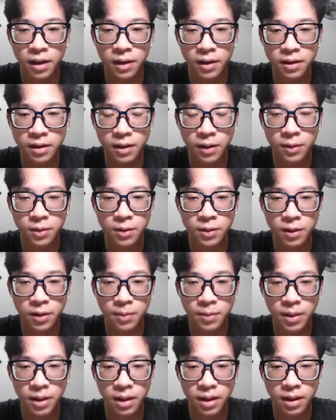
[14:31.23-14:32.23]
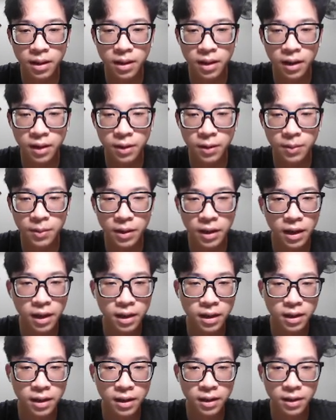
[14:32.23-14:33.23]
There shouldn't need to be
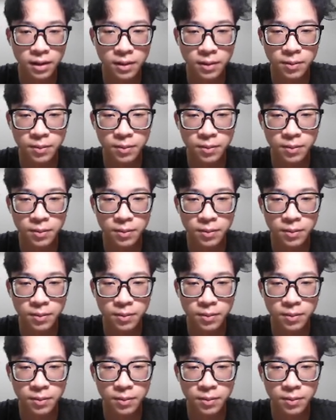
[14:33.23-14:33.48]
any